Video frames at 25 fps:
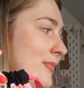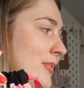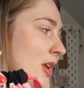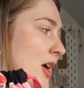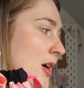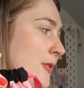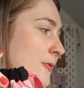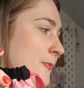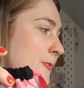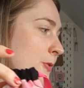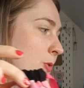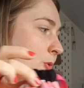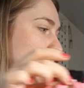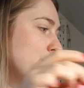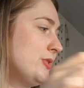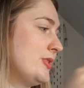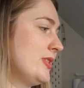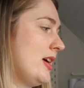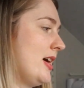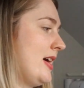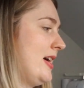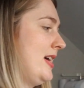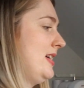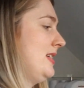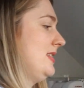
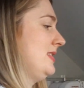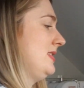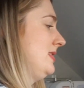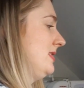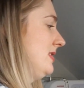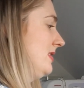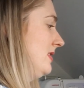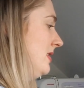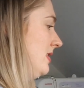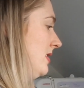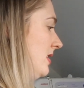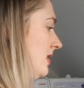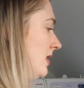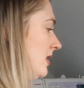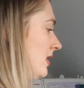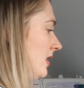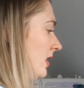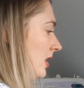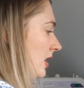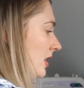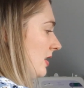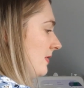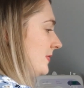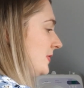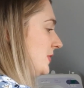full-size
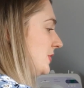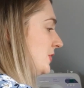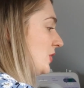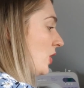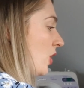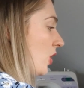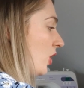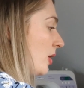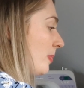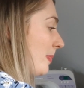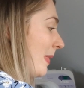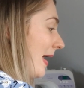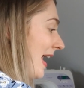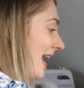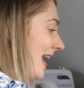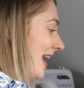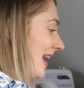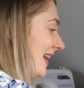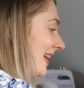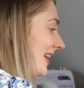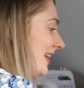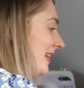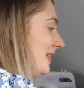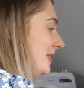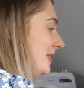kind of sock bag.